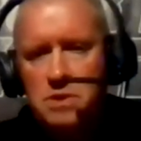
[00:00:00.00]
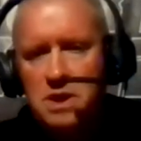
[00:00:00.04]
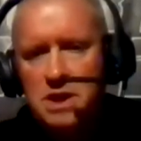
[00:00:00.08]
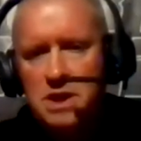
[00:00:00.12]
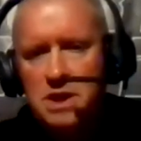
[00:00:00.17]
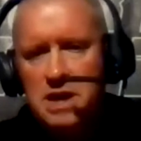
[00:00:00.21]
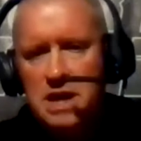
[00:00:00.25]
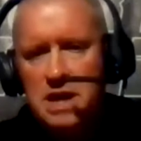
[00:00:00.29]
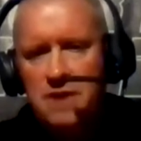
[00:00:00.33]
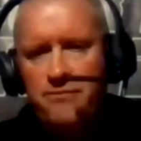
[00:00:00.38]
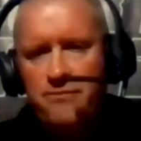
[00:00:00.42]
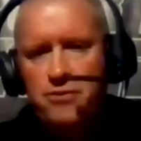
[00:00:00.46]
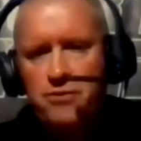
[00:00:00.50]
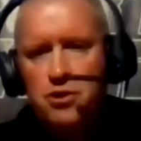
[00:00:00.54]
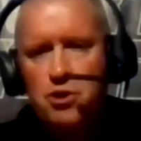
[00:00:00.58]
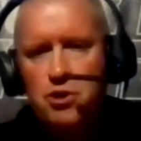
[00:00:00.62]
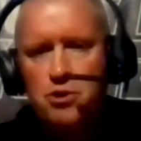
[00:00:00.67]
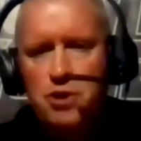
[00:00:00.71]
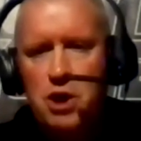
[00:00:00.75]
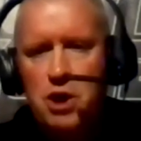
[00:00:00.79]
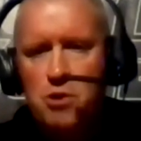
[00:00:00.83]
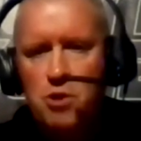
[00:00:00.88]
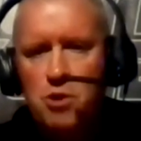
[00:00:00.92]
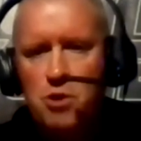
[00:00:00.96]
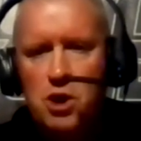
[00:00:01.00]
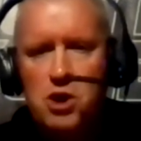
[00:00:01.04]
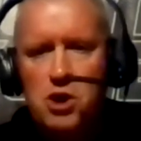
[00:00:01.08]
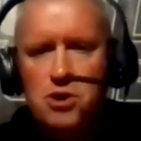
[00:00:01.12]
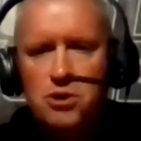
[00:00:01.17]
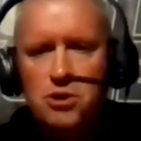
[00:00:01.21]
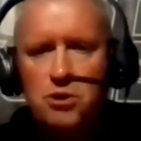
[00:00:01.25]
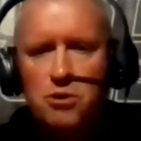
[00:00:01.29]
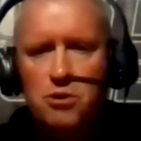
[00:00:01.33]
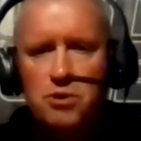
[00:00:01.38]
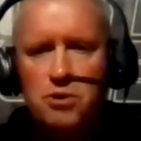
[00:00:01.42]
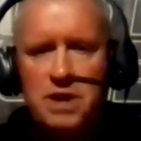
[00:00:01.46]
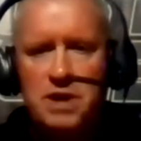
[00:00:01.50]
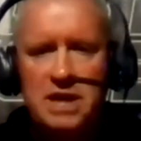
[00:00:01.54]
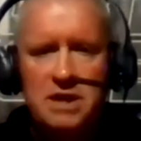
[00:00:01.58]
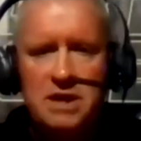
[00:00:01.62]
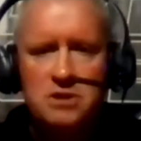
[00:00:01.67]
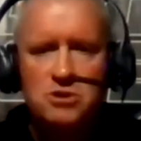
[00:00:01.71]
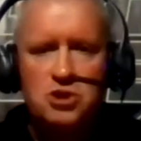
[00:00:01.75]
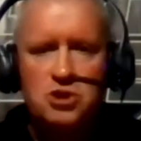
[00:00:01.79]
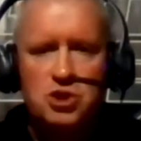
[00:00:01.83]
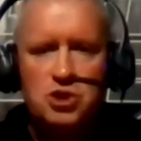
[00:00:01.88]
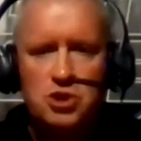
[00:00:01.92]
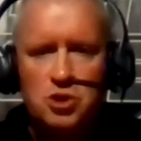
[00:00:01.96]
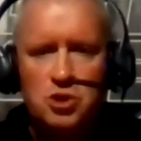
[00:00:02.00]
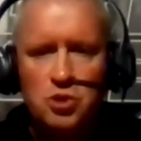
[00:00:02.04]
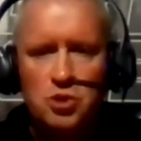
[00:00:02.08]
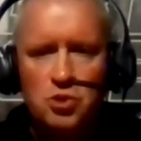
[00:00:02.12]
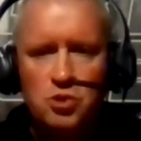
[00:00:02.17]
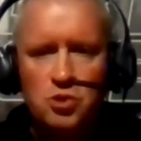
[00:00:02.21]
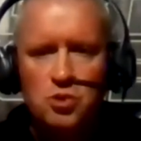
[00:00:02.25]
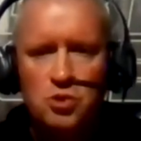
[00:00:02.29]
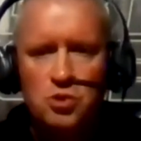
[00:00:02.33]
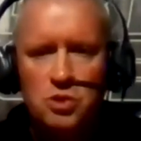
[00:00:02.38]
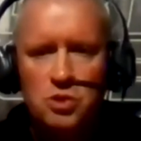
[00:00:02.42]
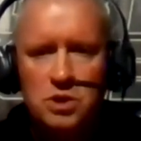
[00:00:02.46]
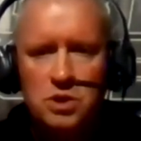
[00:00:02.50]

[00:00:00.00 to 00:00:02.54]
if you're no longer in school?